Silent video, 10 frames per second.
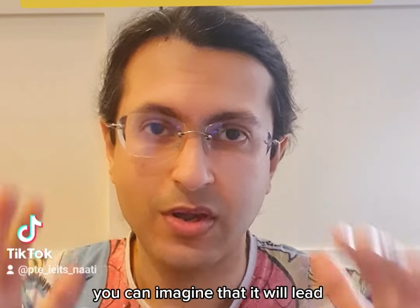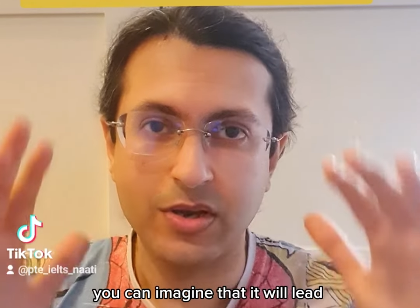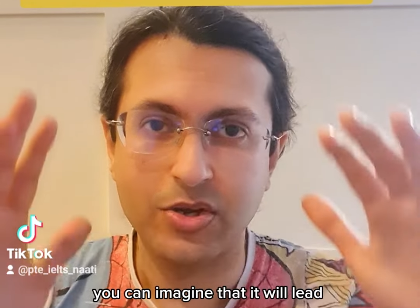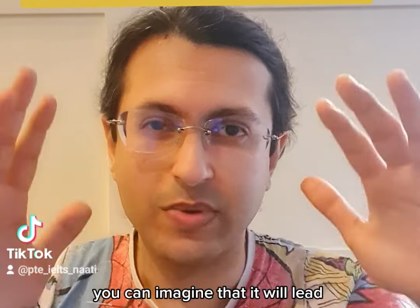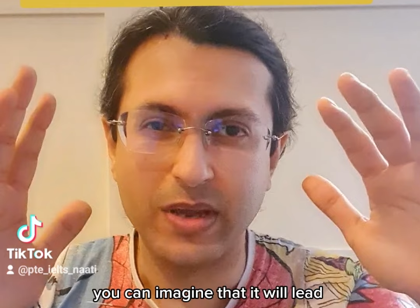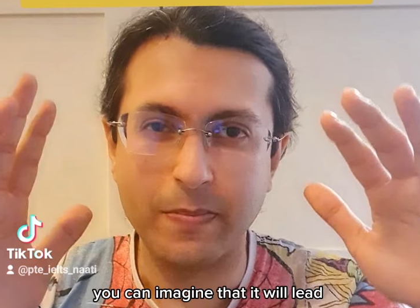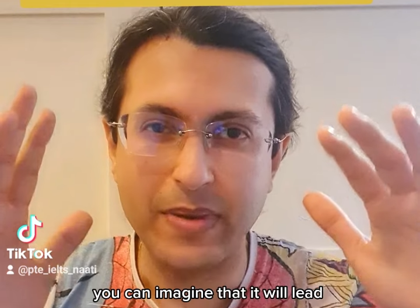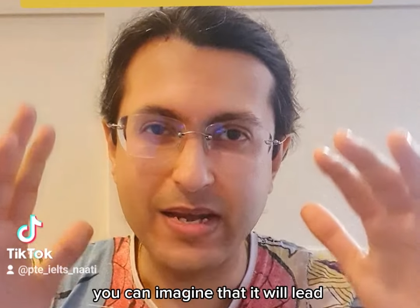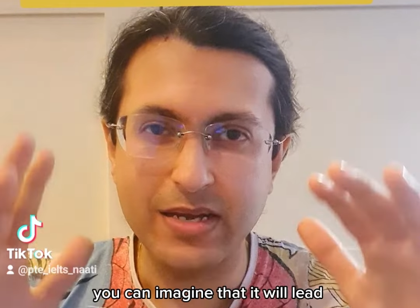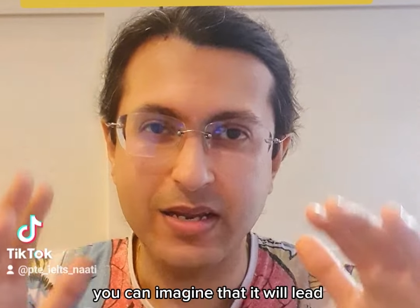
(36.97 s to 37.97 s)
to be a
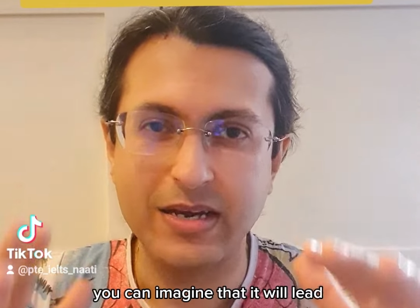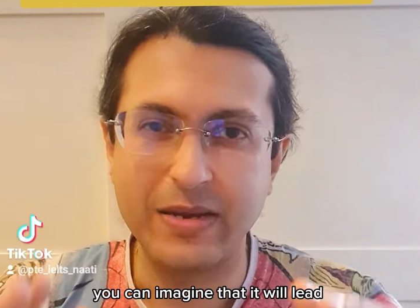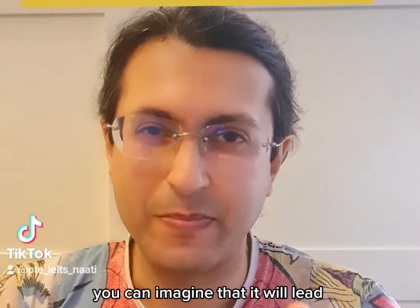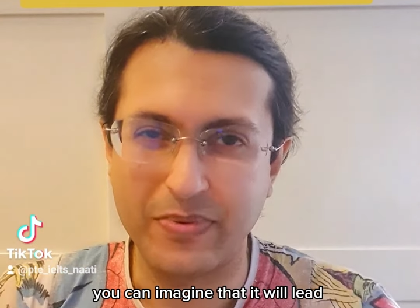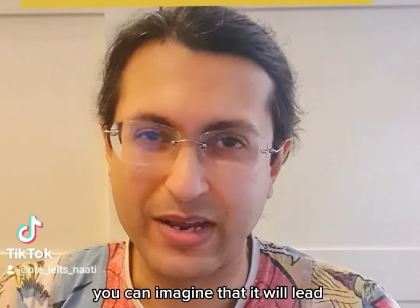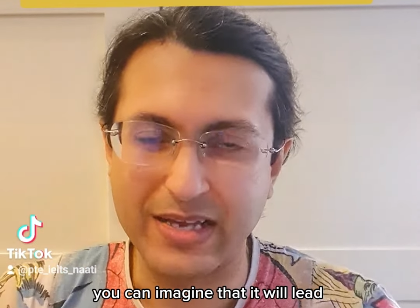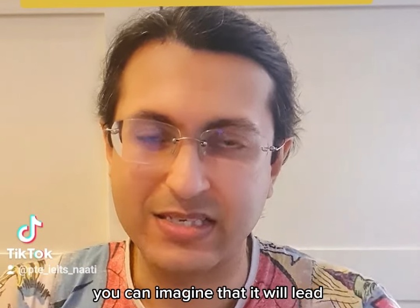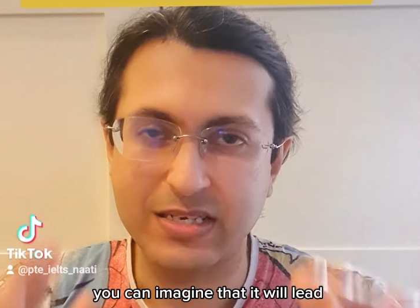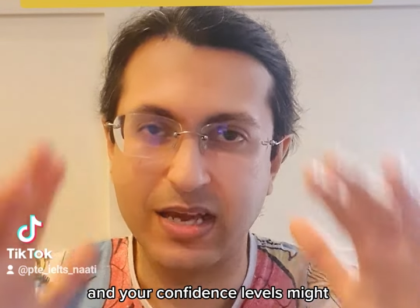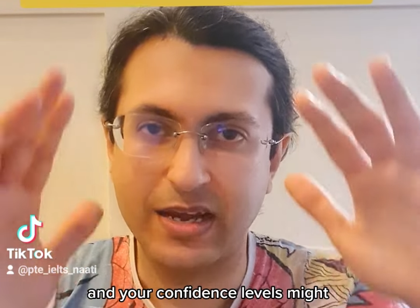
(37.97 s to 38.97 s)
bit
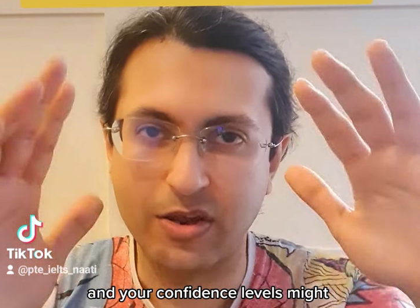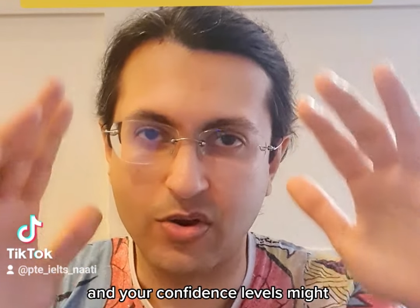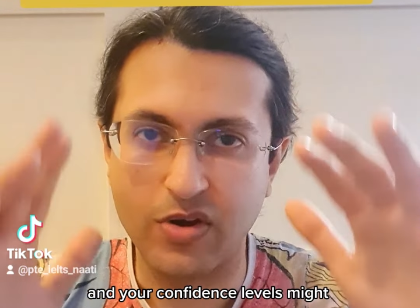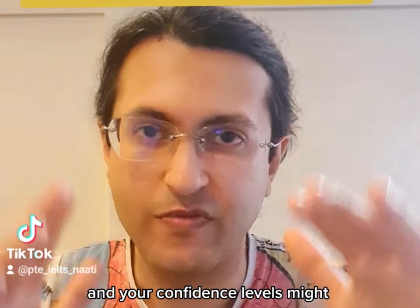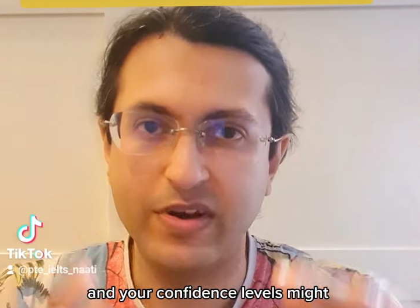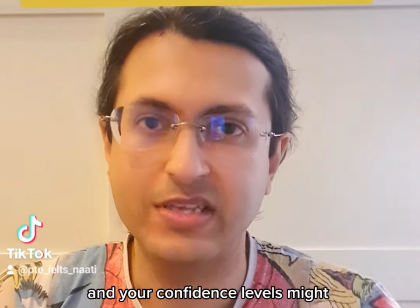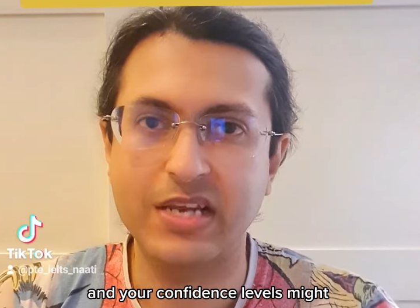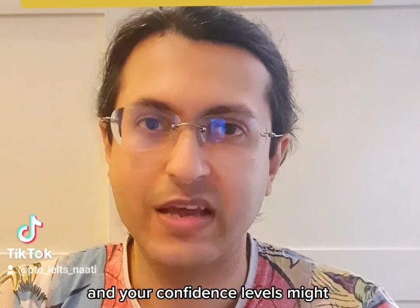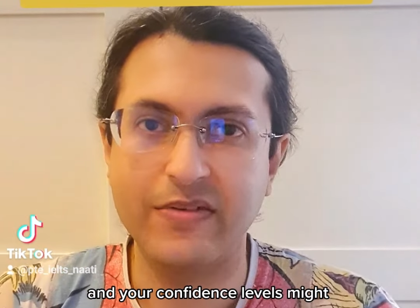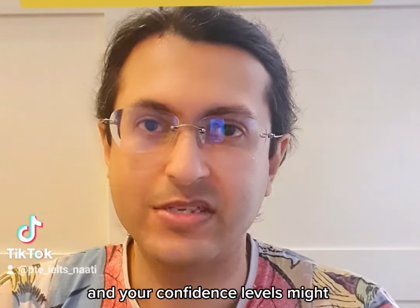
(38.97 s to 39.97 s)
depressed and your confidence
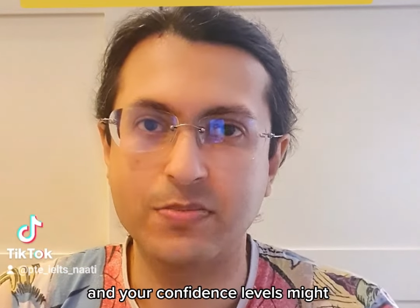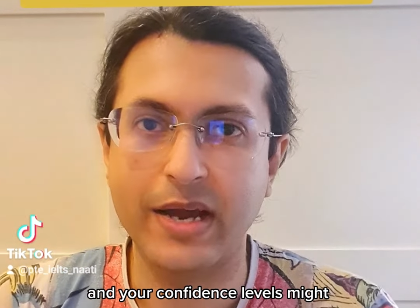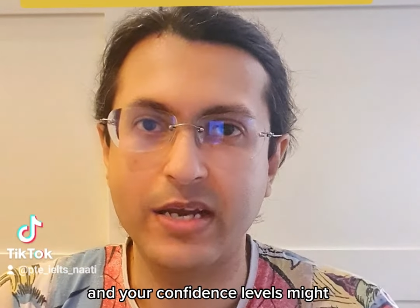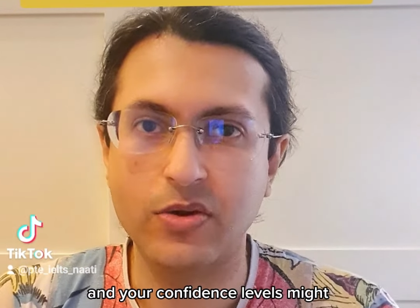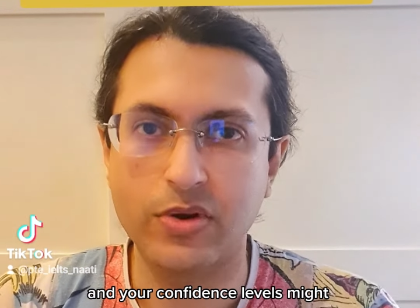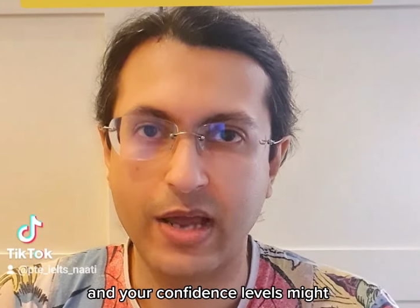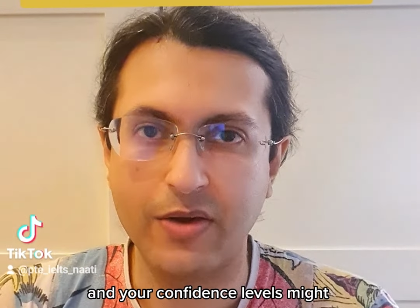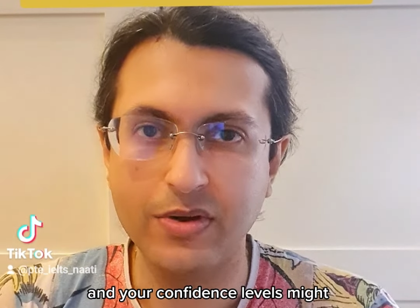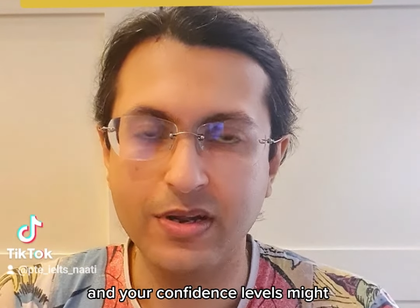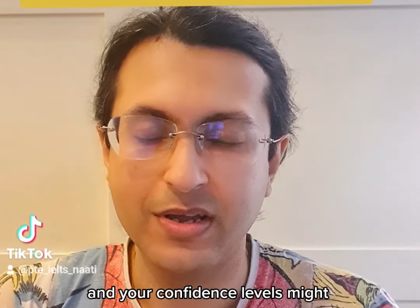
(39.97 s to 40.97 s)
levels might go down.